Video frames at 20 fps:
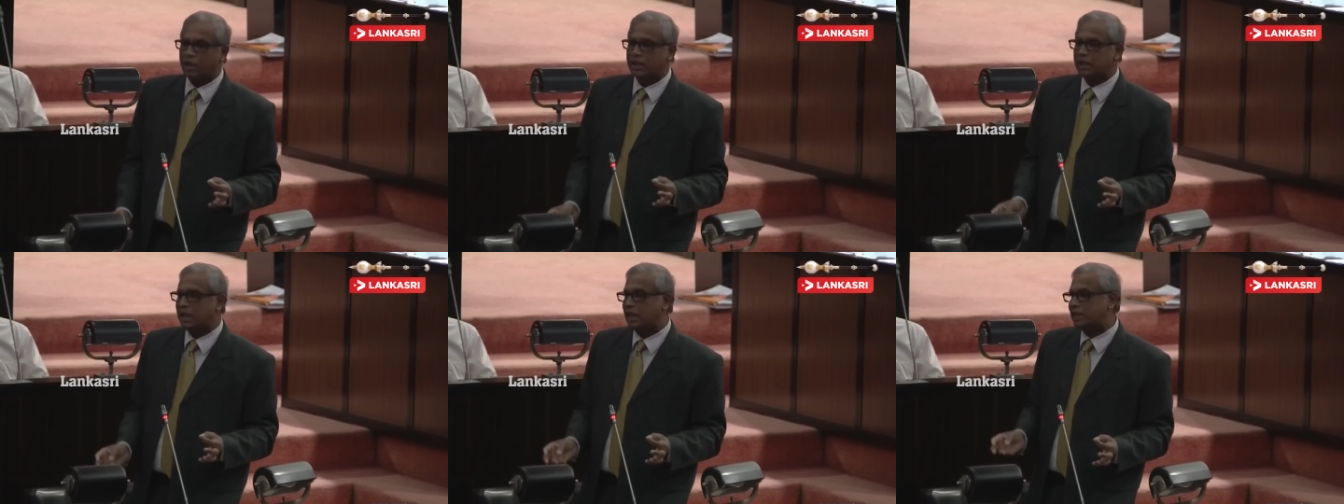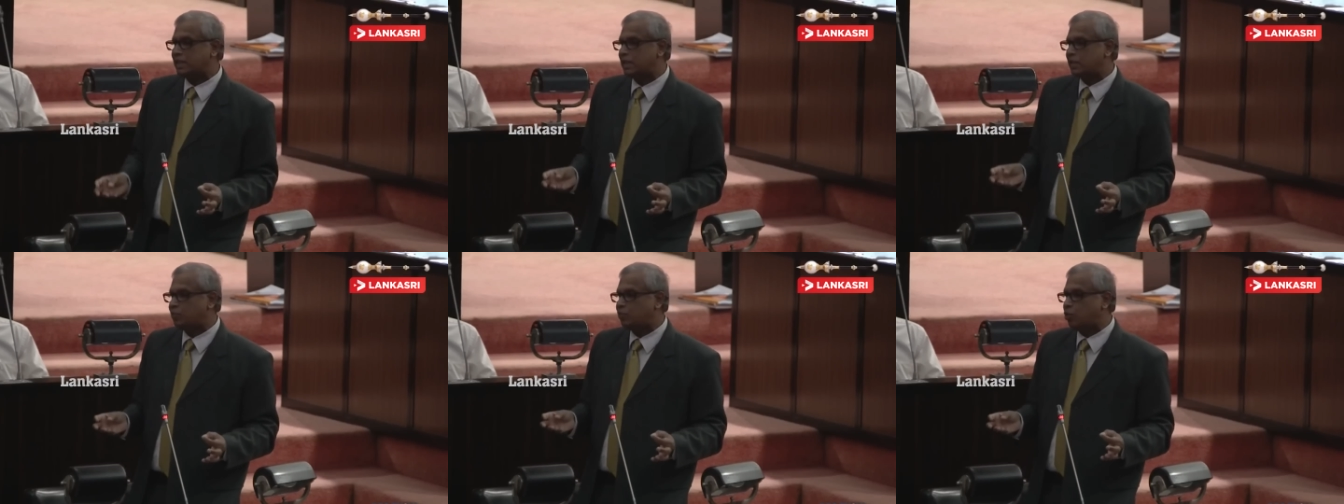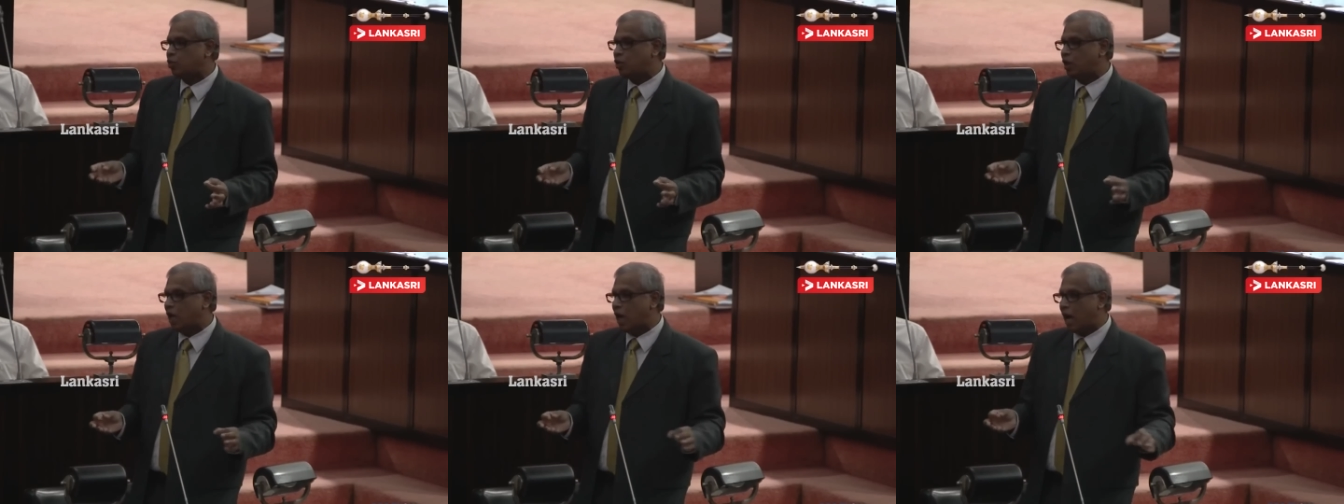Hejaaz
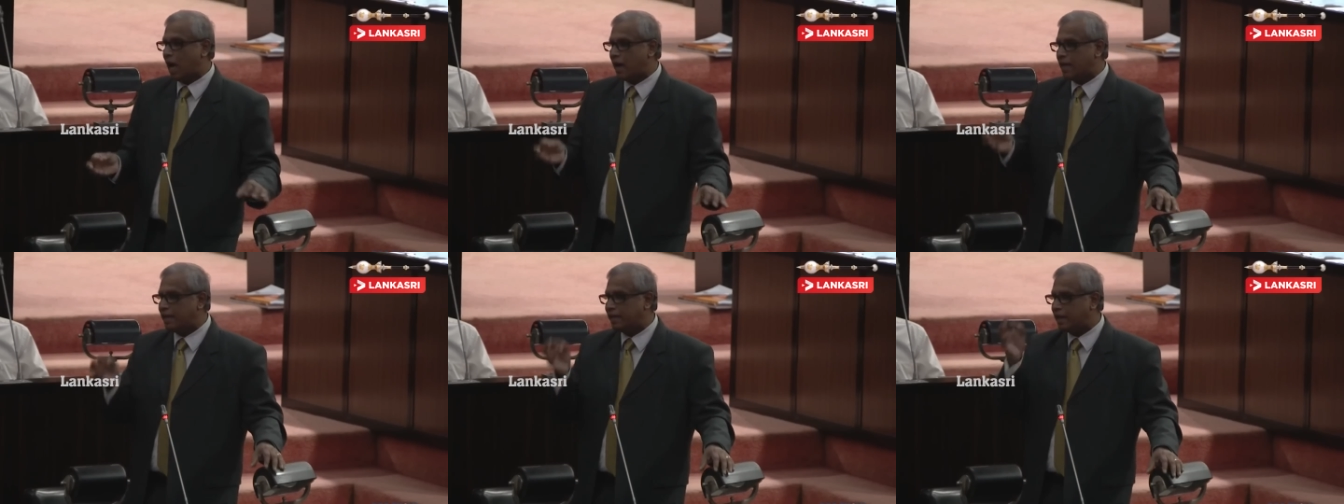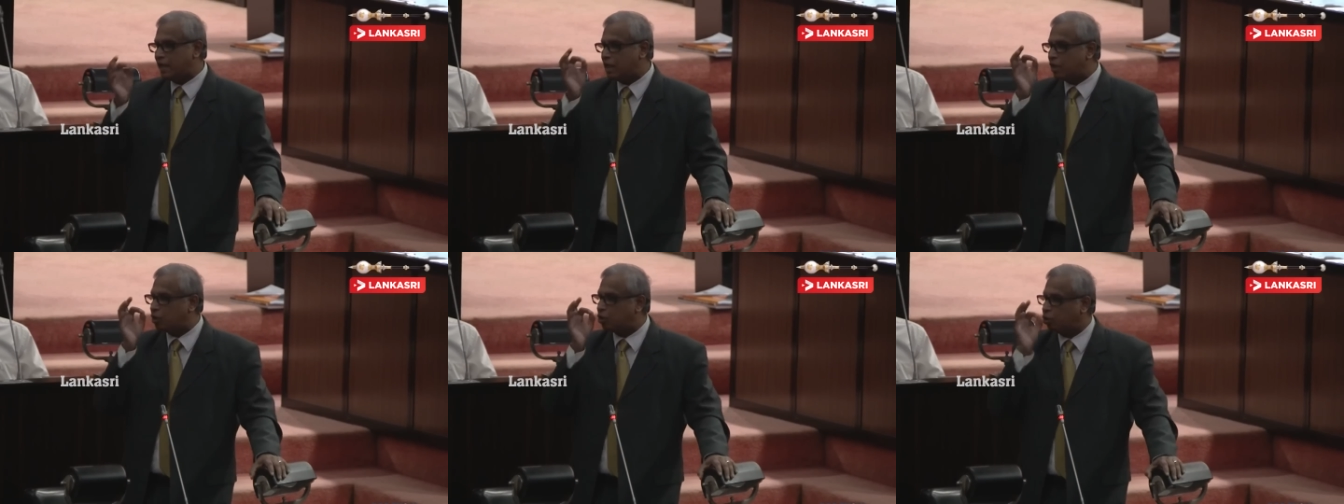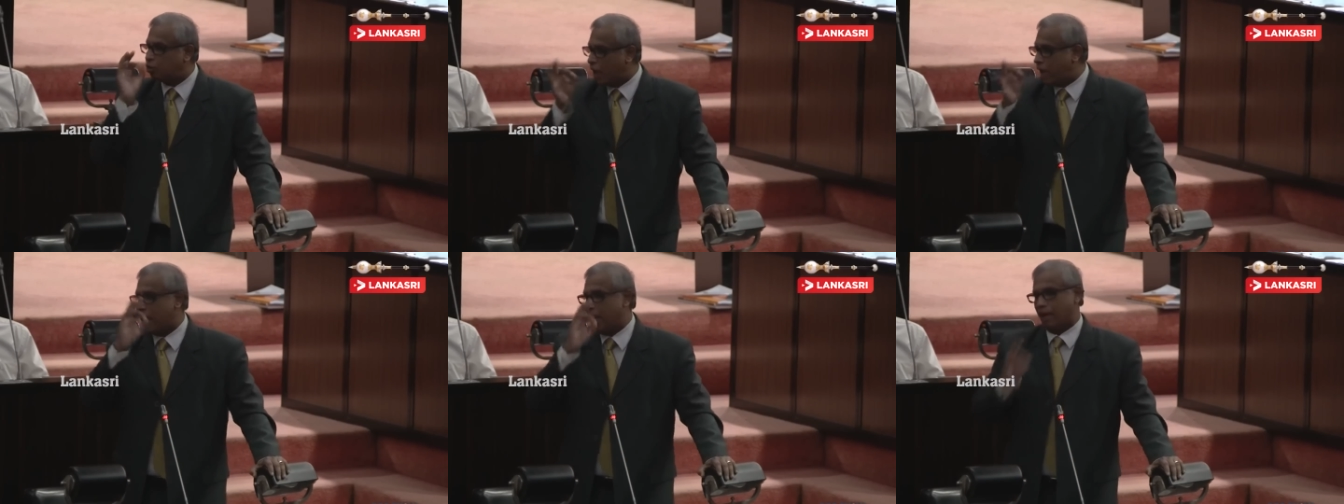Hizbullah until
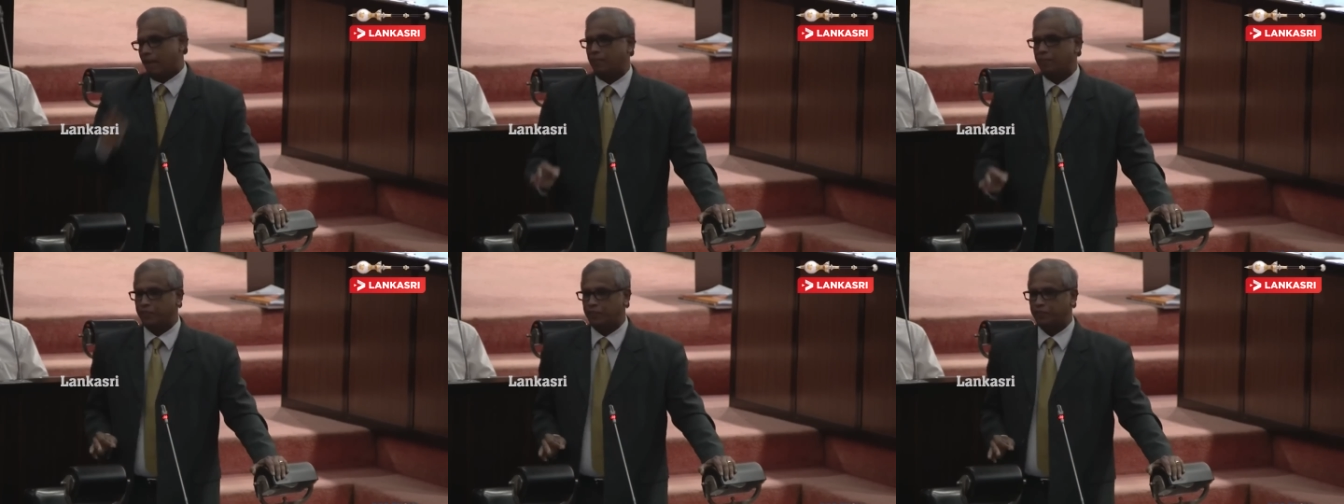today.